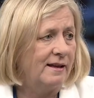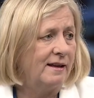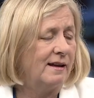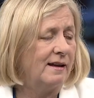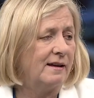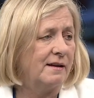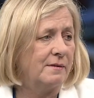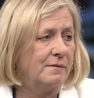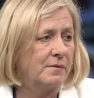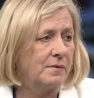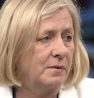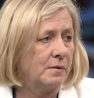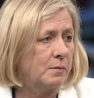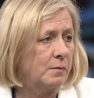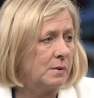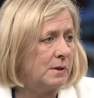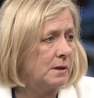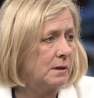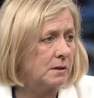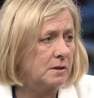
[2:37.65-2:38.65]
Uh, the,
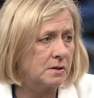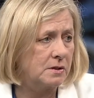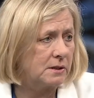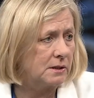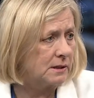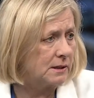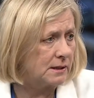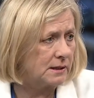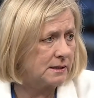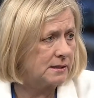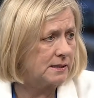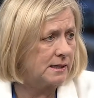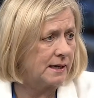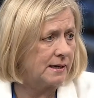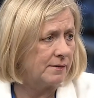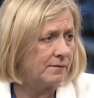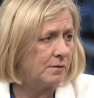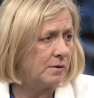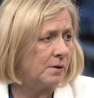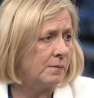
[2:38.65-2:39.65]
we are still at a state
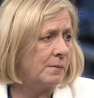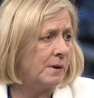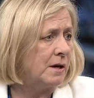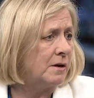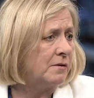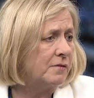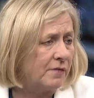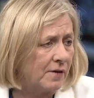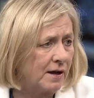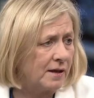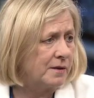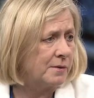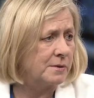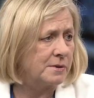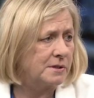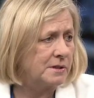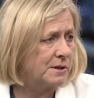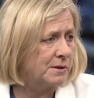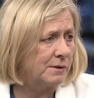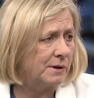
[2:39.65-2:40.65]
of war. My own father
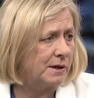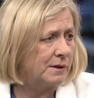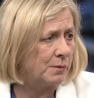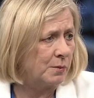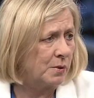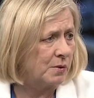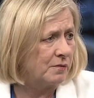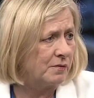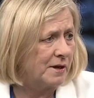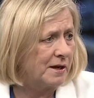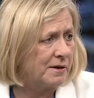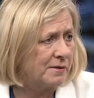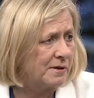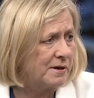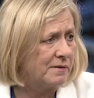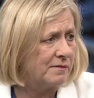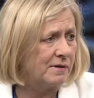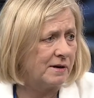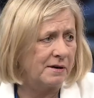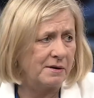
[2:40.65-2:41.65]
was a Korean War
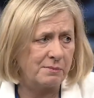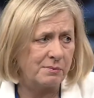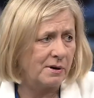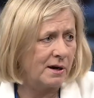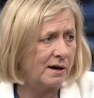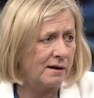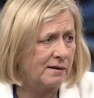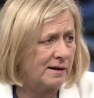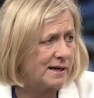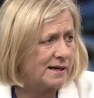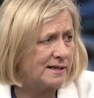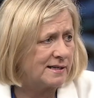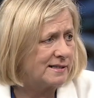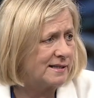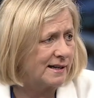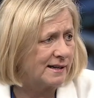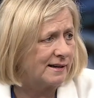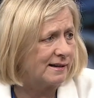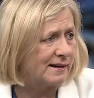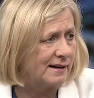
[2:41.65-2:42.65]
veteran, very proud
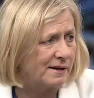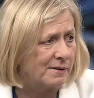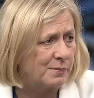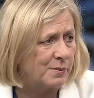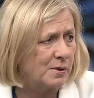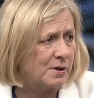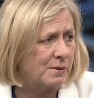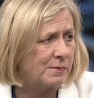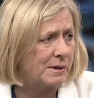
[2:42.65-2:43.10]
82nd Airborne.